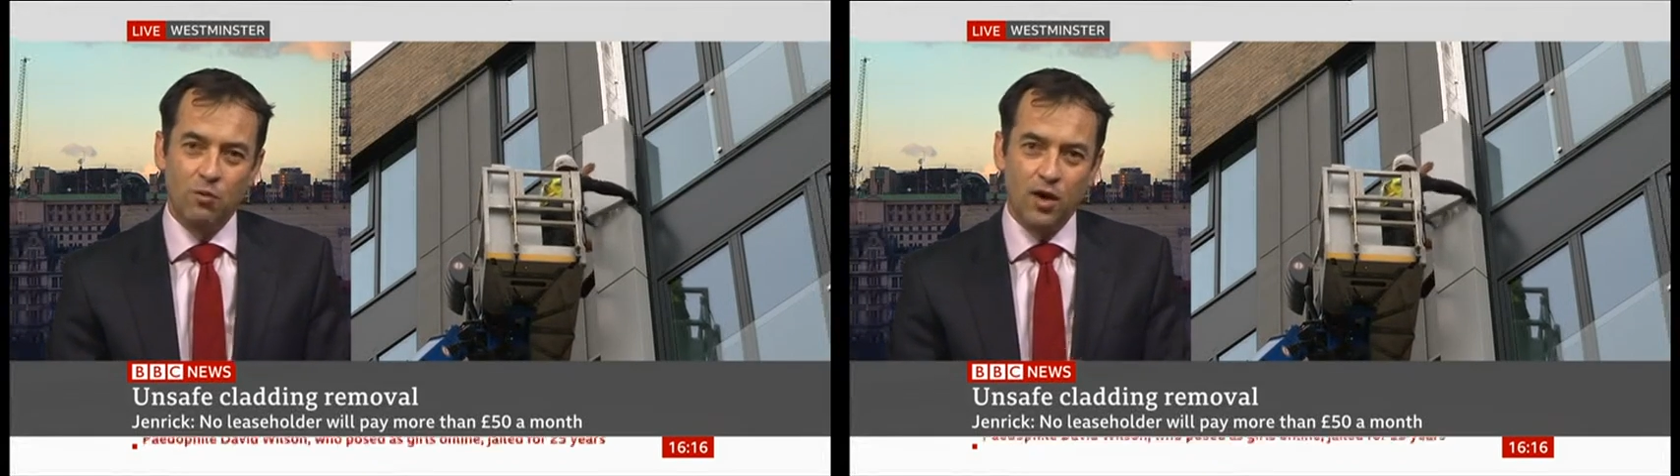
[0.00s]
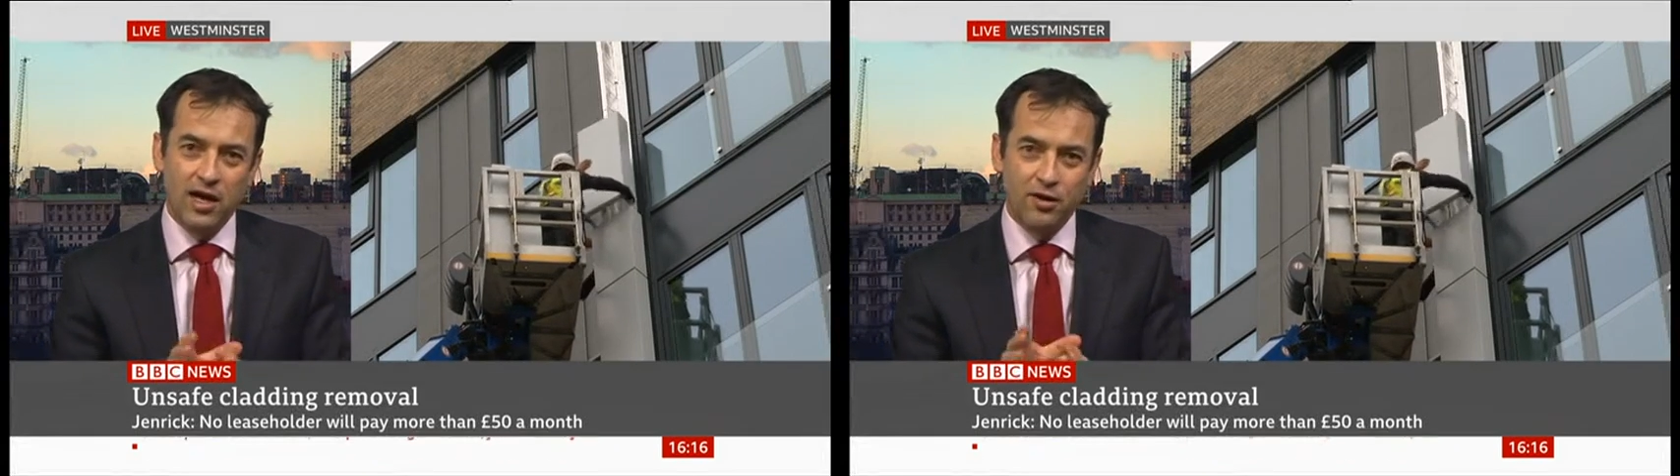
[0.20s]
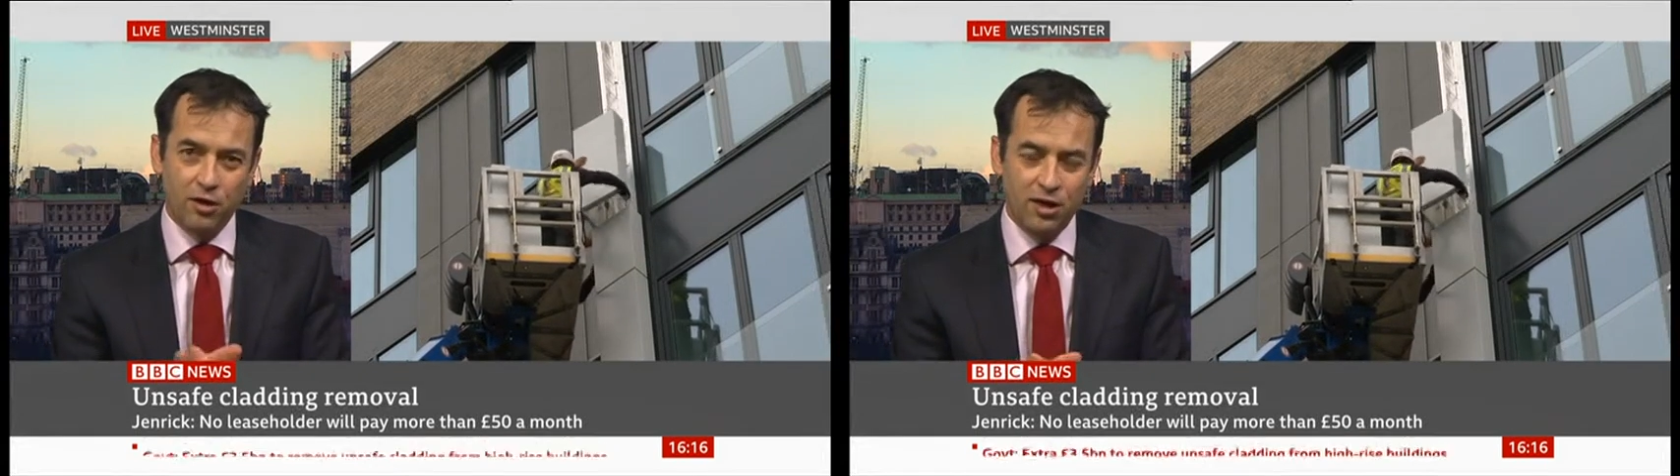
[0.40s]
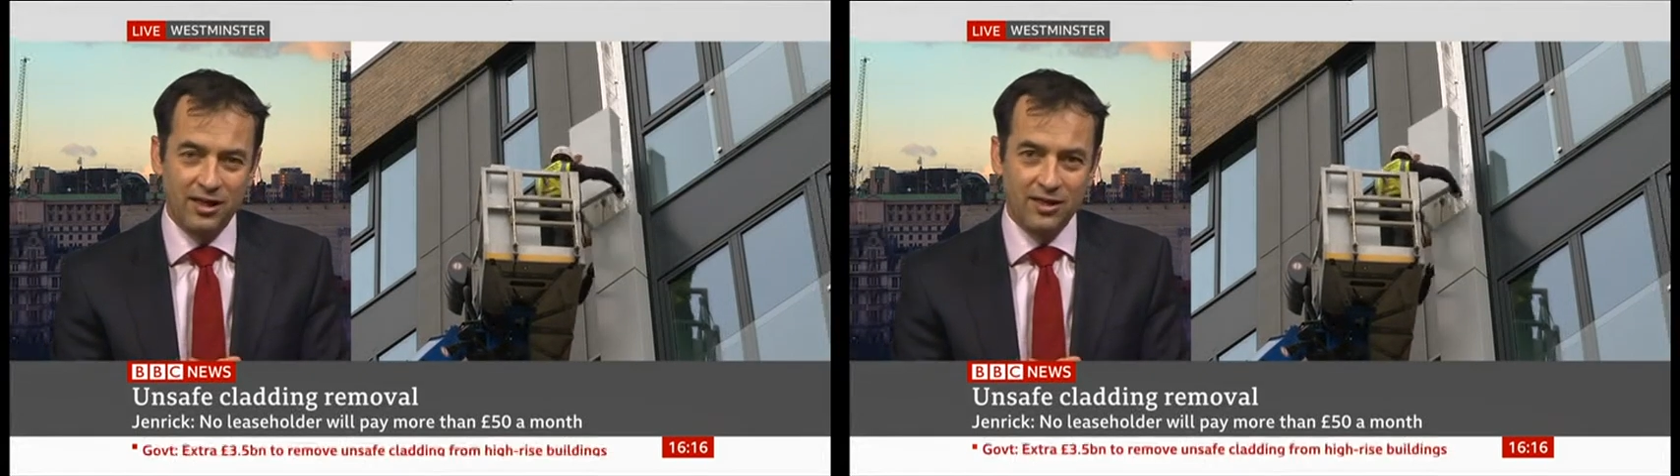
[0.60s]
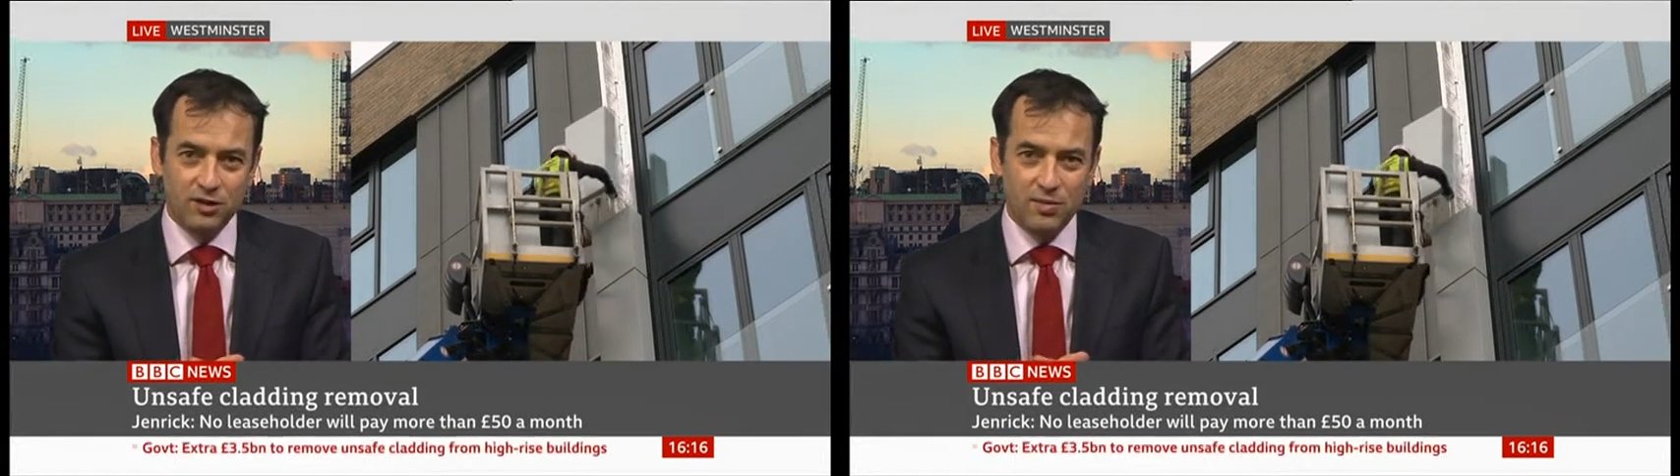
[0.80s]
And one other
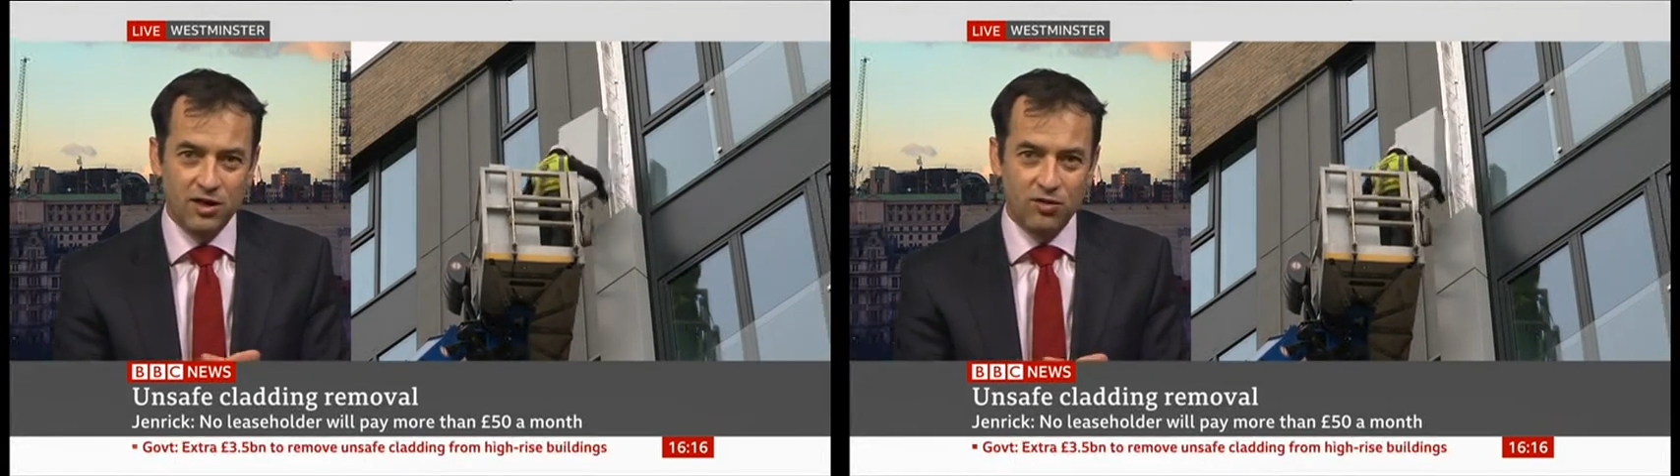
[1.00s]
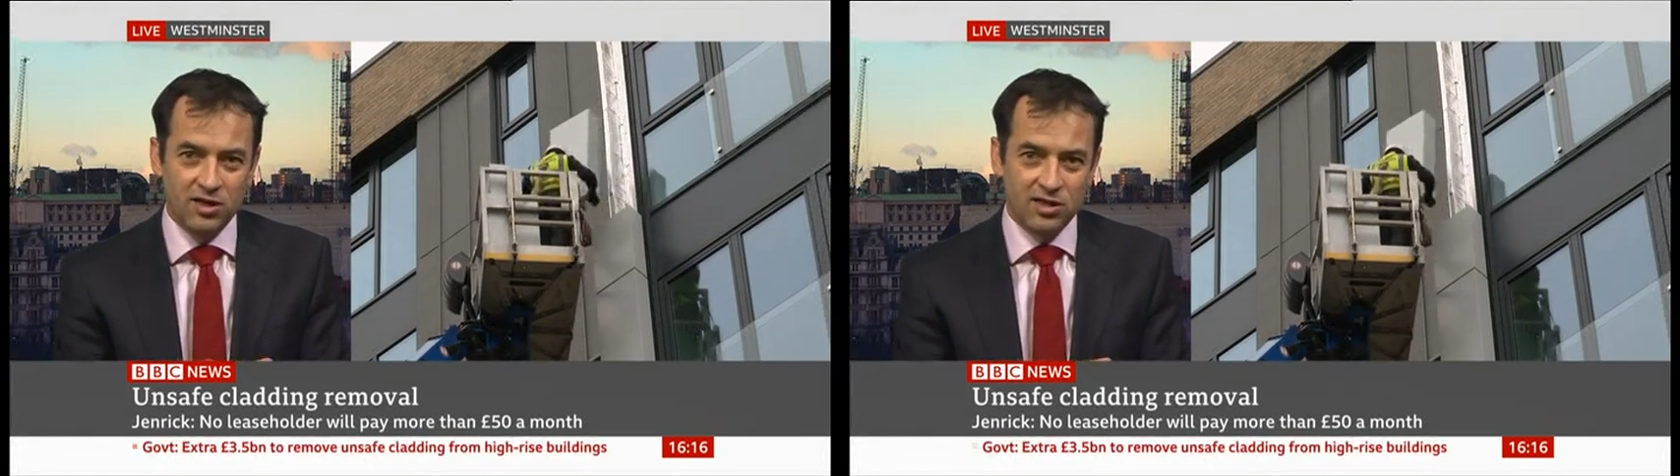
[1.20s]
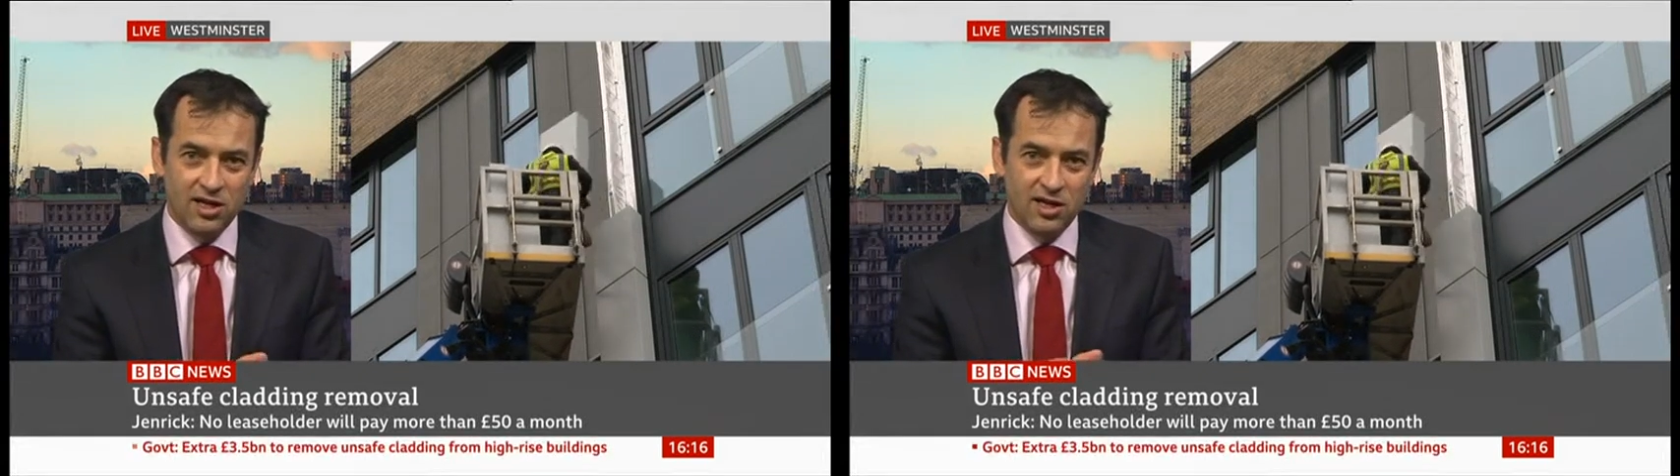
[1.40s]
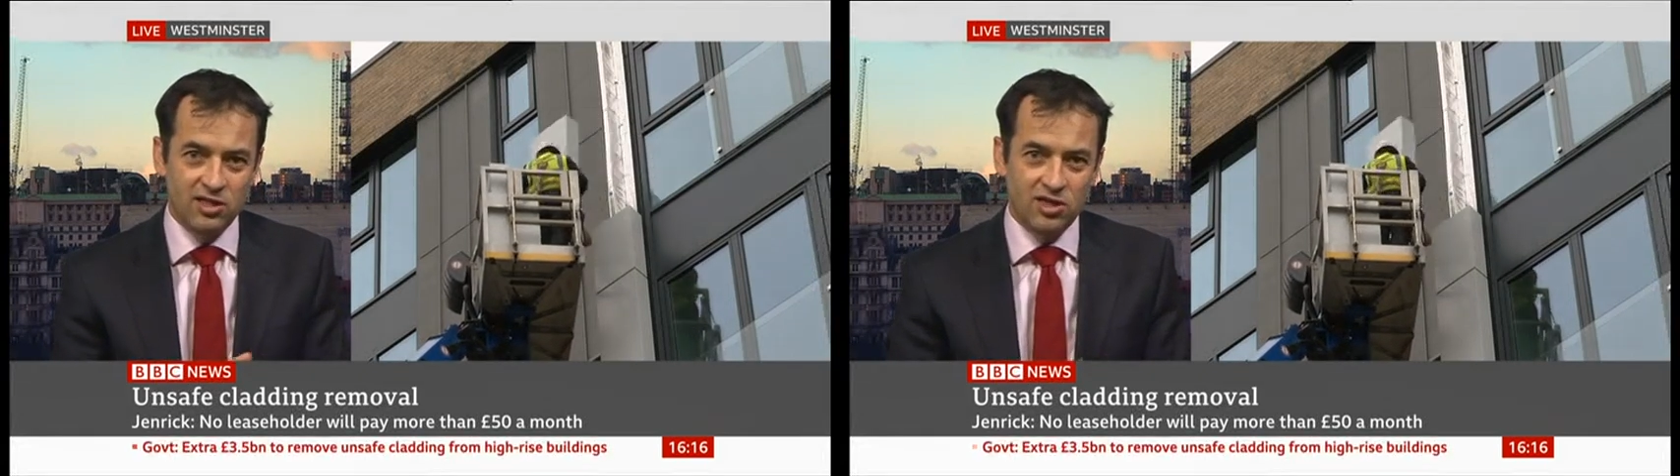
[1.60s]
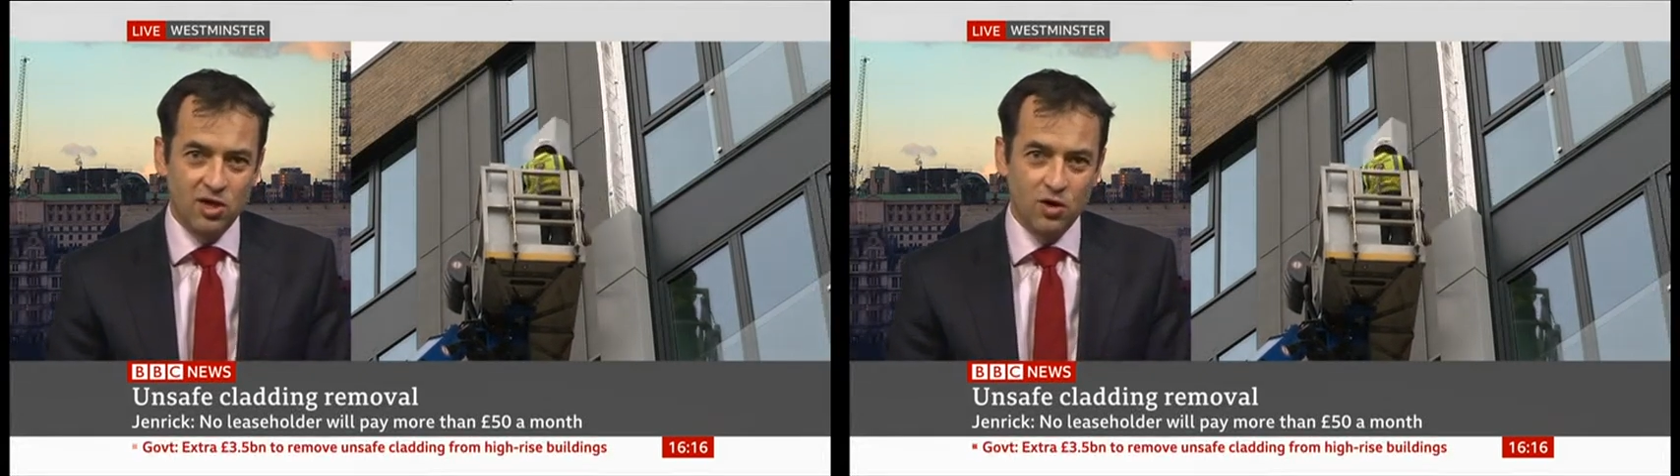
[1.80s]
thing that's been
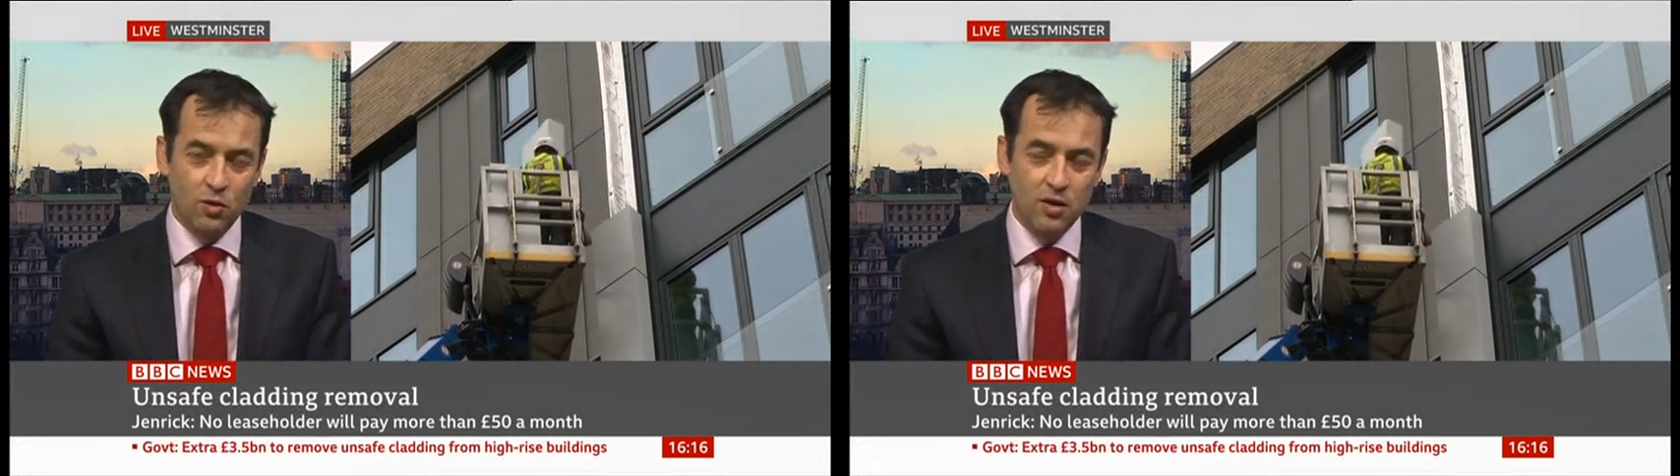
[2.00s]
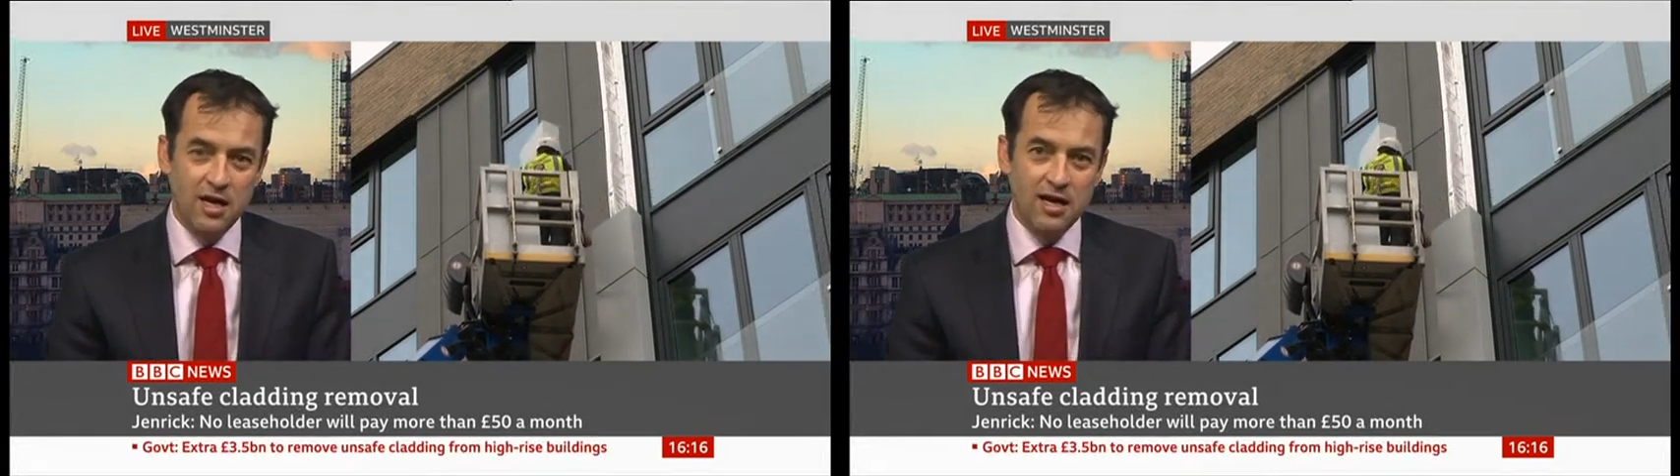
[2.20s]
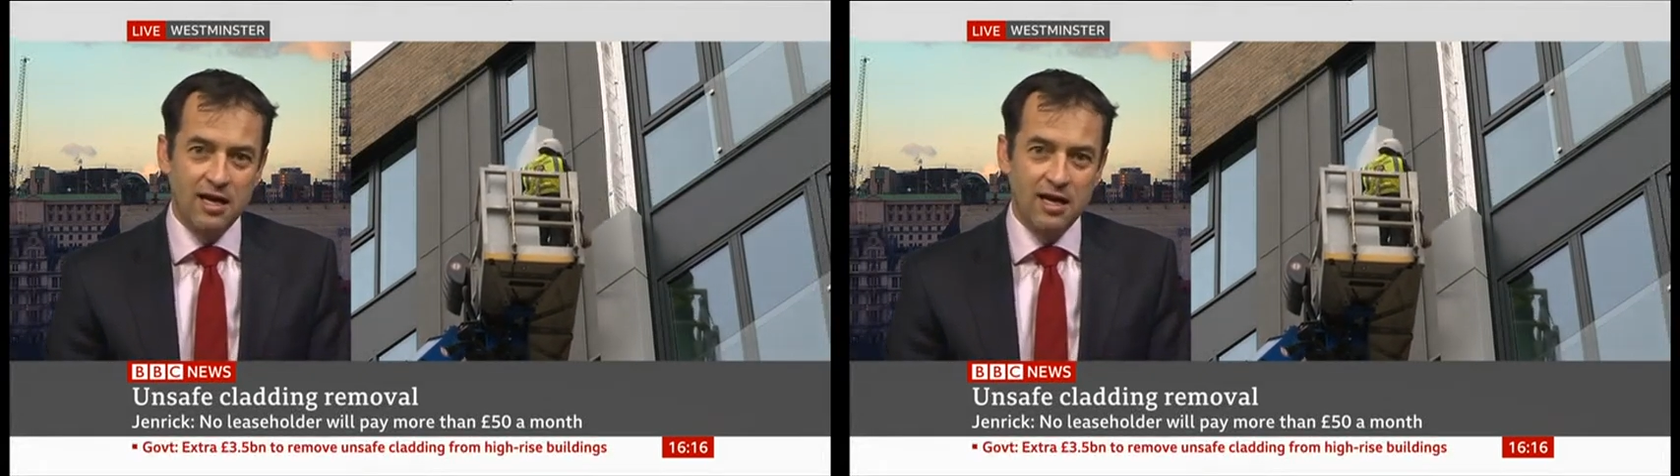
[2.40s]
criticised too,